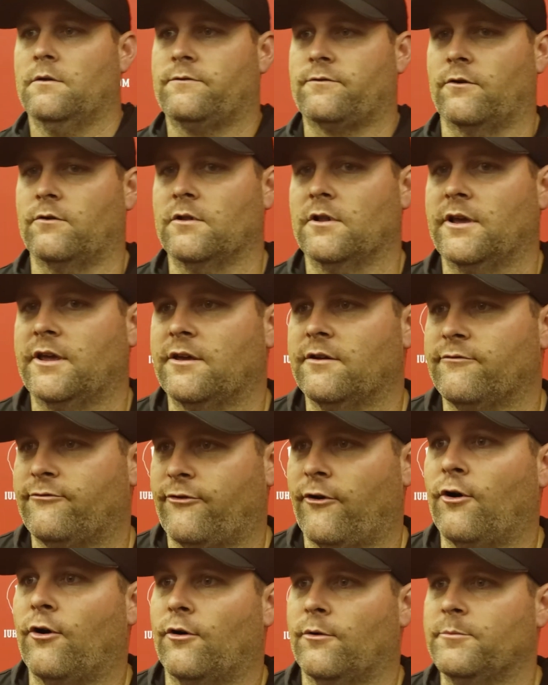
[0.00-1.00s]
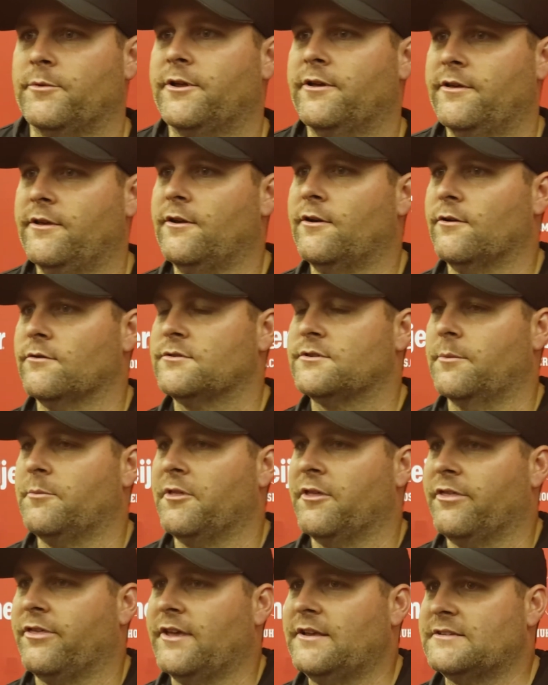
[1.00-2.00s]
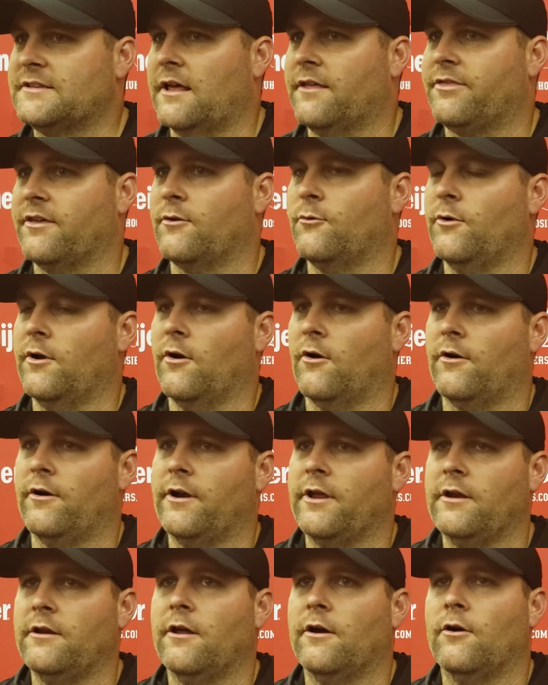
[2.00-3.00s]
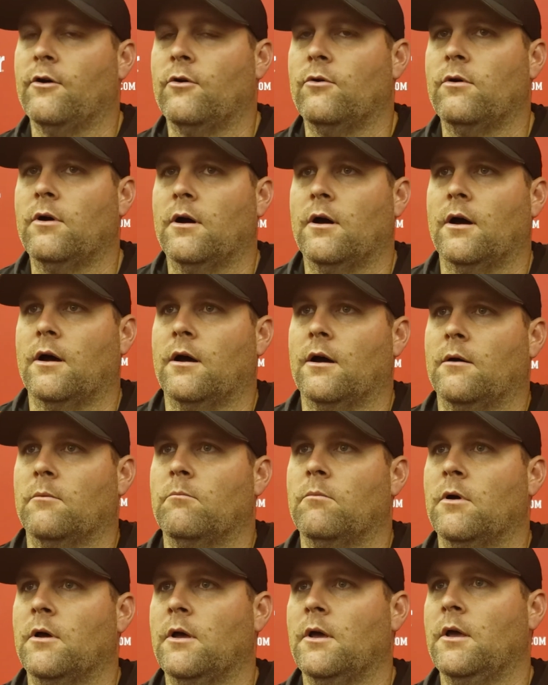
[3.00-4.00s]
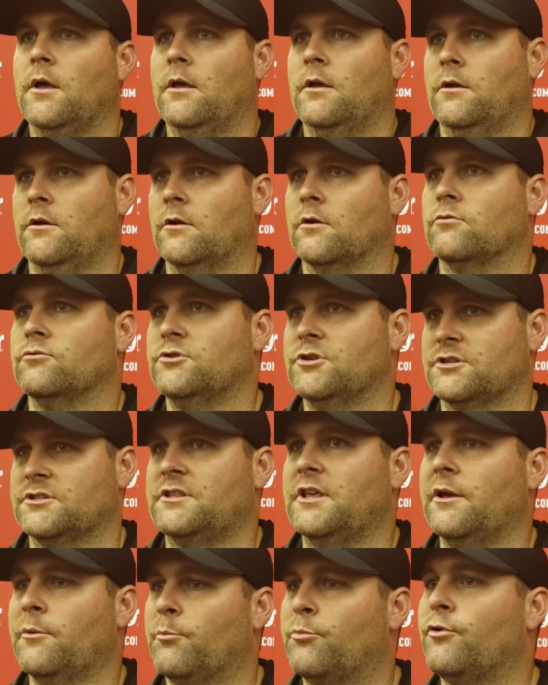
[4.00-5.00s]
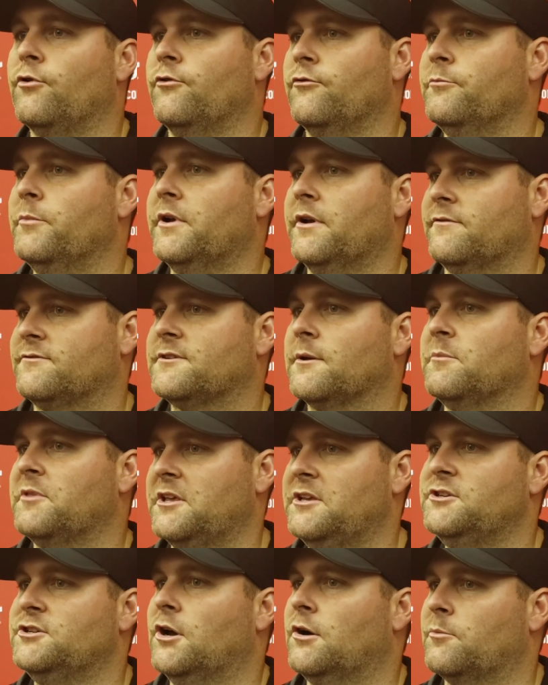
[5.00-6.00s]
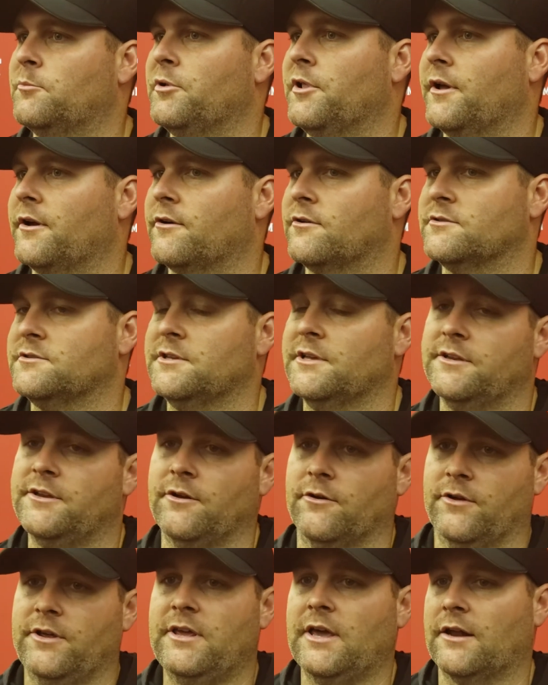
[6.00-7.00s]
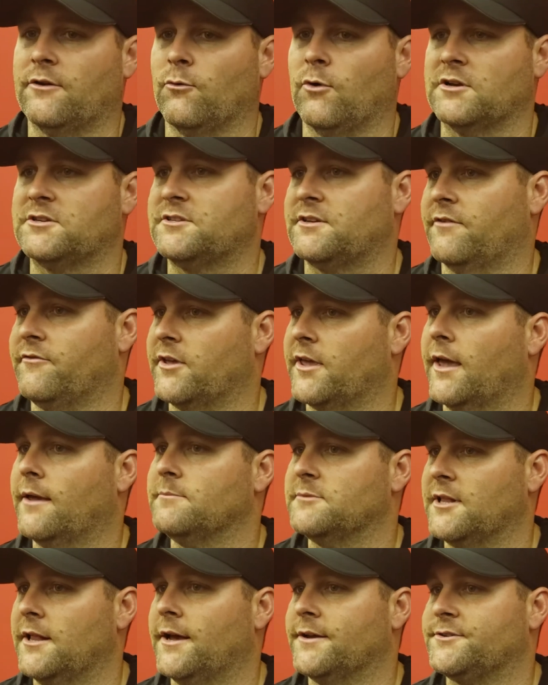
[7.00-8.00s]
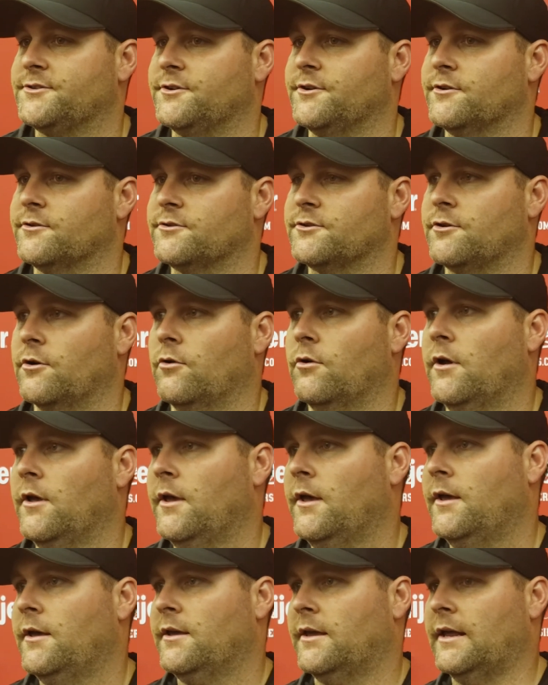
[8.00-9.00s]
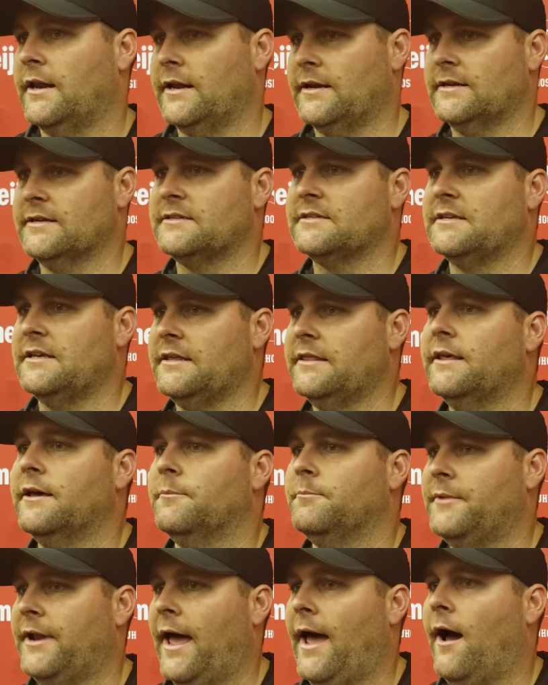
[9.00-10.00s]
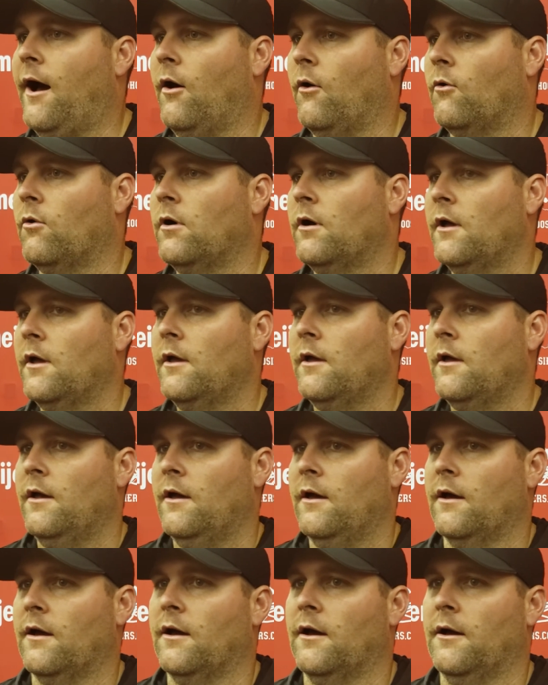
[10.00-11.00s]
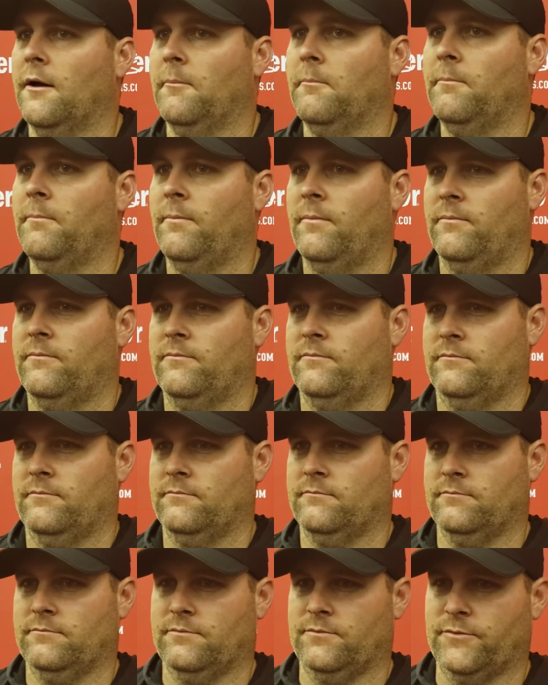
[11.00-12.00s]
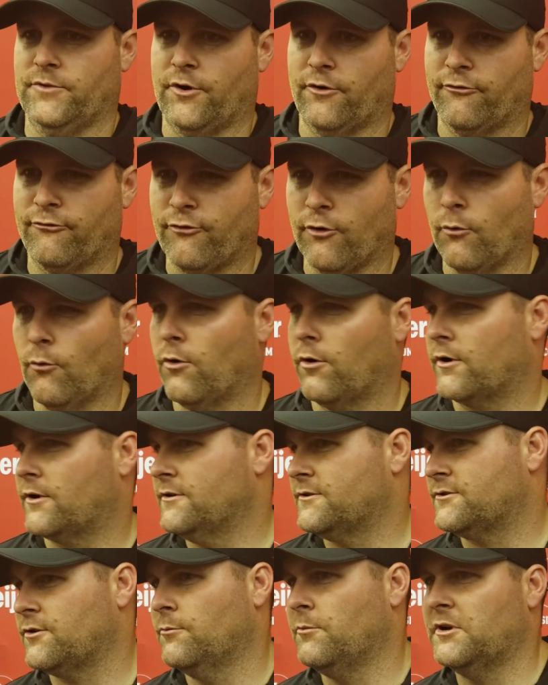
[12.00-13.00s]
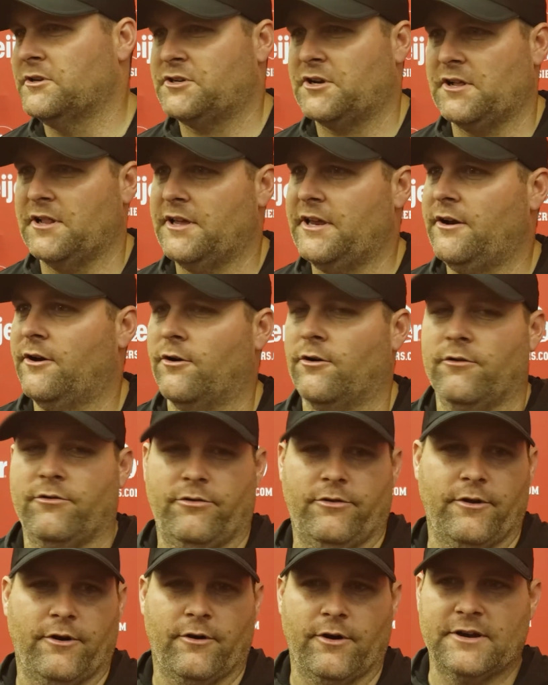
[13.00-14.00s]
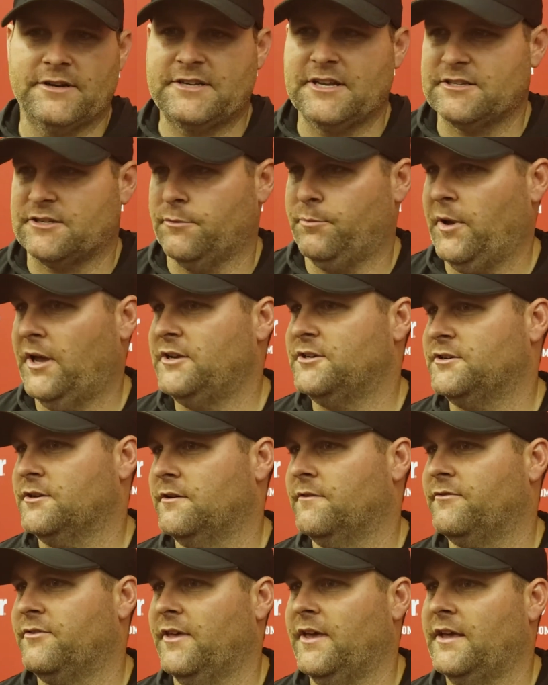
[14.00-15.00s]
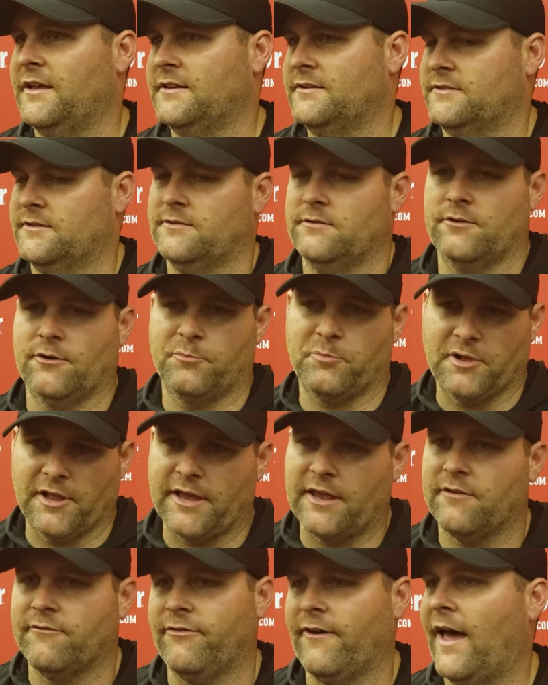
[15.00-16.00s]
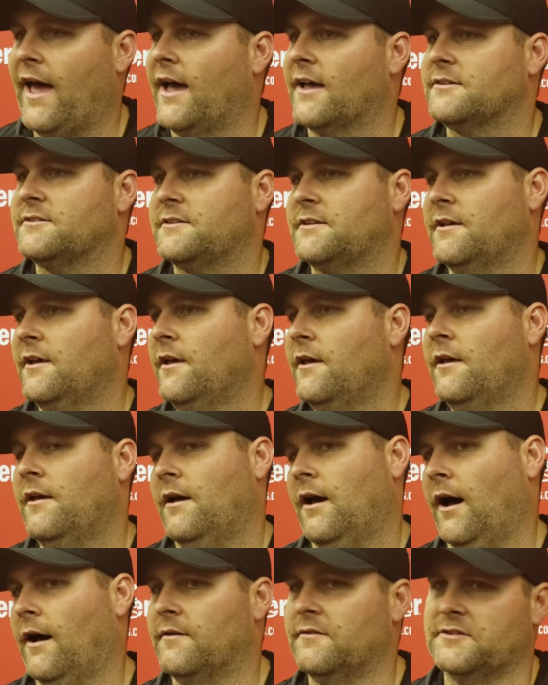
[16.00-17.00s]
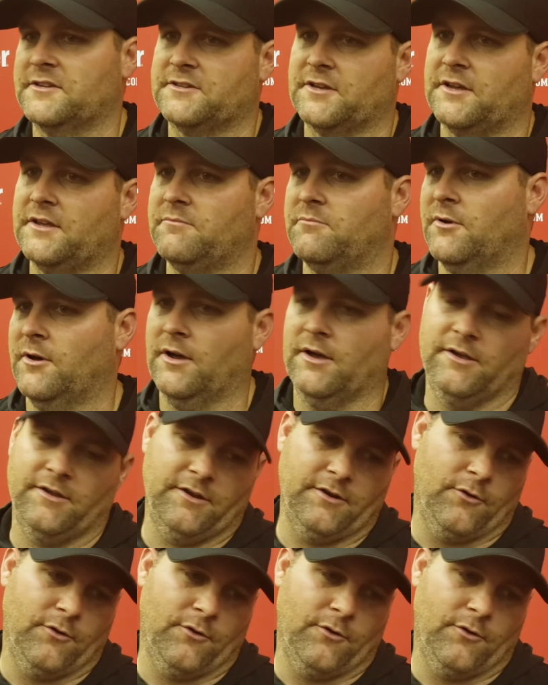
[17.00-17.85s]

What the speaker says: Certainly confirmed, you know, some of the things that I think we already know. You know, just the improvement of some of these young players that, you know, he got to watch 7 games last year. So getting to see them now, their footwork is so much cleaner, their anticipation of things, they're playing fast. Obviously, you